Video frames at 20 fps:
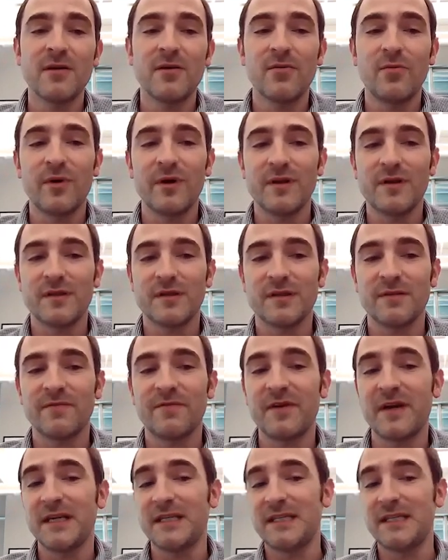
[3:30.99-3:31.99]
with some
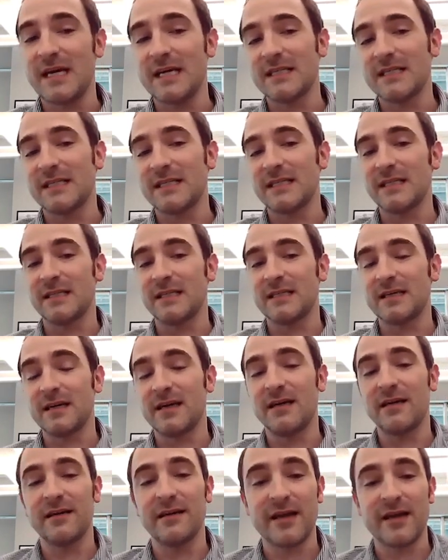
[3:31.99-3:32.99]
fantastic
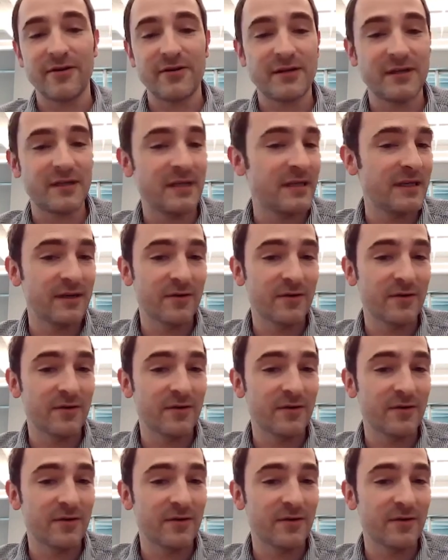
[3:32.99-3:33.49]
guaranteed